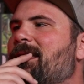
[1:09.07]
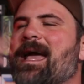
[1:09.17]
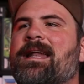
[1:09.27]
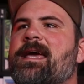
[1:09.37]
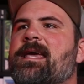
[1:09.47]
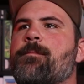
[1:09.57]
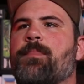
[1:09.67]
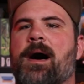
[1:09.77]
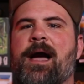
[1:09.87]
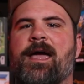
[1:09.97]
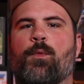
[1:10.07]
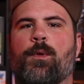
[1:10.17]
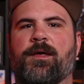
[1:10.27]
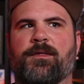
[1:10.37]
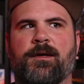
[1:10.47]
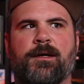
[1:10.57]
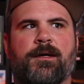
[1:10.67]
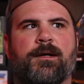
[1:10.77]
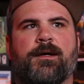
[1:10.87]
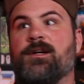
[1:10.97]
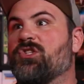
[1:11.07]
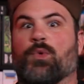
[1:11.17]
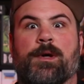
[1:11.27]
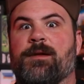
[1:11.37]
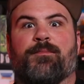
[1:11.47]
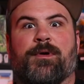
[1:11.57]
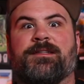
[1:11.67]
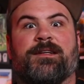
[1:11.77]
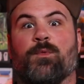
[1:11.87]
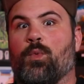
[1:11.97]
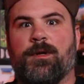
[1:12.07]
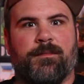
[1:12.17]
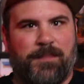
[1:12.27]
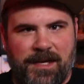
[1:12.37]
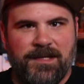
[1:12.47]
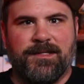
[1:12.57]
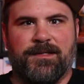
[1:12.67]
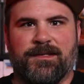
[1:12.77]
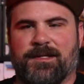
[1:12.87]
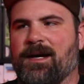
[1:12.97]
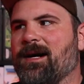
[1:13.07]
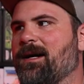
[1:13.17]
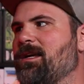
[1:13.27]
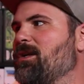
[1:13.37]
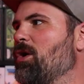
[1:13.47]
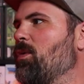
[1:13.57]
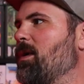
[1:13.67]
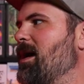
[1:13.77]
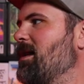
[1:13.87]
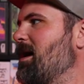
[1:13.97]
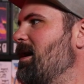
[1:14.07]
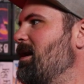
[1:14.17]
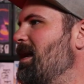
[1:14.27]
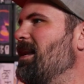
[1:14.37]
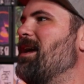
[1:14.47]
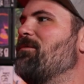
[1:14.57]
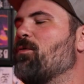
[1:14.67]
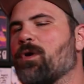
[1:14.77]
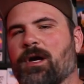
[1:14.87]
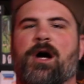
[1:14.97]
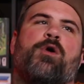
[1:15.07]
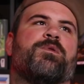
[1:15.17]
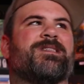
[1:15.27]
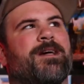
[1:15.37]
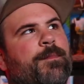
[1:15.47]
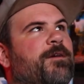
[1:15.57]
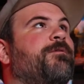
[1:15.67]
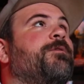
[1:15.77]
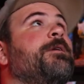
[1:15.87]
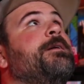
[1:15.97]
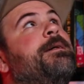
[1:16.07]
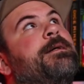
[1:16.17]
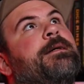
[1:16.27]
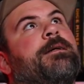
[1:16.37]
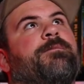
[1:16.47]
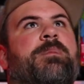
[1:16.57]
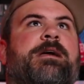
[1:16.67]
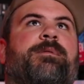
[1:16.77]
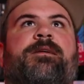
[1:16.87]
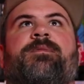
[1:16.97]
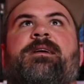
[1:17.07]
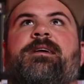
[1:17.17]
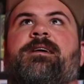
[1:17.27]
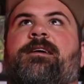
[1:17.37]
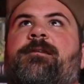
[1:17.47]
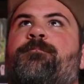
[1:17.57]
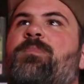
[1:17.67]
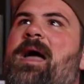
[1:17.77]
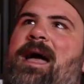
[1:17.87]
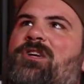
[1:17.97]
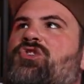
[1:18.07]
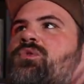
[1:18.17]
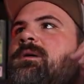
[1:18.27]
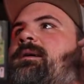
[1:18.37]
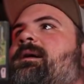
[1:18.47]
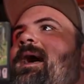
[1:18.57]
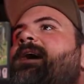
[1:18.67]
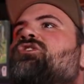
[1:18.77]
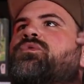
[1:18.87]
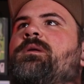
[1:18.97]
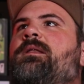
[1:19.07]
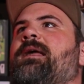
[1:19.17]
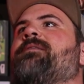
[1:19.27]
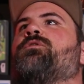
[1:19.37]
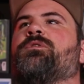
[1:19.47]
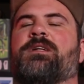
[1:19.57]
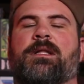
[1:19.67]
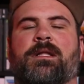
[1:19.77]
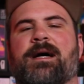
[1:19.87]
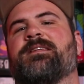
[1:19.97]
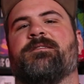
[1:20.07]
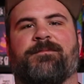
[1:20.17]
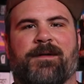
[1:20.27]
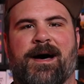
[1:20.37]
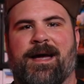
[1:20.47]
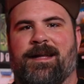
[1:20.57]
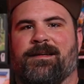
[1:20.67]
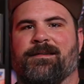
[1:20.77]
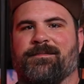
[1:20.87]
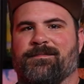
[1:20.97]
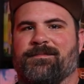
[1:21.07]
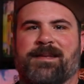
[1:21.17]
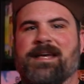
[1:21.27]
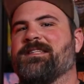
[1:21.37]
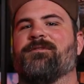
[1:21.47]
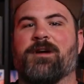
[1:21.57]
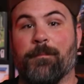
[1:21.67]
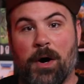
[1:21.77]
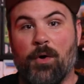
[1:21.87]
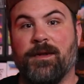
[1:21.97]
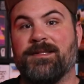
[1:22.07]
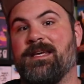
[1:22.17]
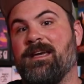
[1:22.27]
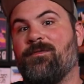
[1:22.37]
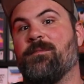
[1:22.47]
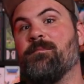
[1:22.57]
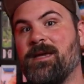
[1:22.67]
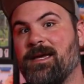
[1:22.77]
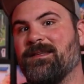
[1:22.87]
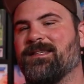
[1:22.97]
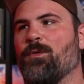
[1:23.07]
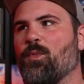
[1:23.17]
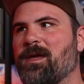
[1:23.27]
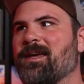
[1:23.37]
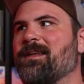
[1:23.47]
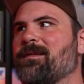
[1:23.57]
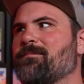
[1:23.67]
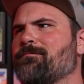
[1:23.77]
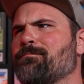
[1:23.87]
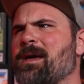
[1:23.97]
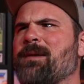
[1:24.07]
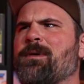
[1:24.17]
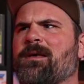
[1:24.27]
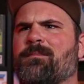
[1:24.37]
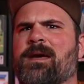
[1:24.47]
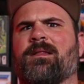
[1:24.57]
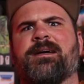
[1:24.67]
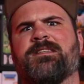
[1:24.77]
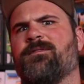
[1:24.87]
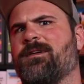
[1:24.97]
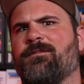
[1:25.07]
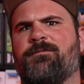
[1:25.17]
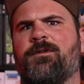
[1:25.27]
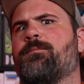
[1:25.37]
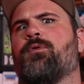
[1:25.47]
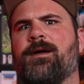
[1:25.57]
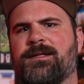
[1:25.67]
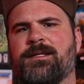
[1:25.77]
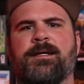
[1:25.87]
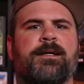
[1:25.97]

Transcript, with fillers: Can I get by with screen printed wooden pieces? You know, can I forego some of maybe the extra level deluxifiedness of components if it means that we can maybe make less of a footprint